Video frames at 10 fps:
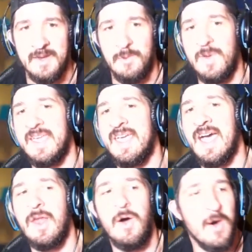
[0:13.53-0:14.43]
We
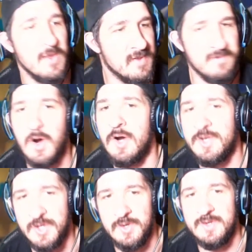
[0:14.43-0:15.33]
got all of our
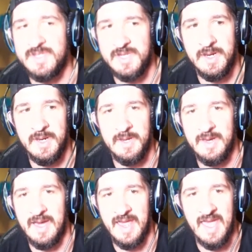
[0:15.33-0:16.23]
dudes.
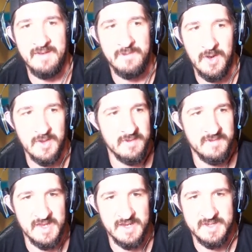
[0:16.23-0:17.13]
I have all
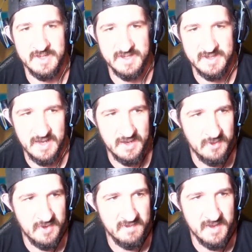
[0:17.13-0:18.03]
of these except I
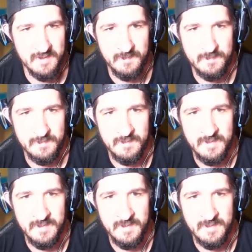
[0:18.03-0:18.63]
don't have him.